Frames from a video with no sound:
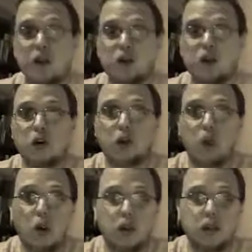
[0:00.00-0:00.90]
So
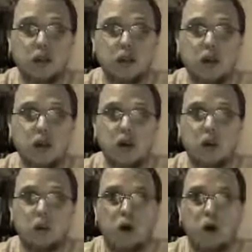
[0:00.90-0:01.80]
Corinth
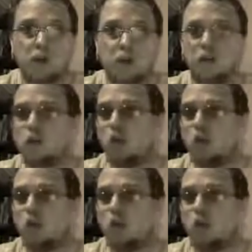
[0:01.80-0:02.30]
was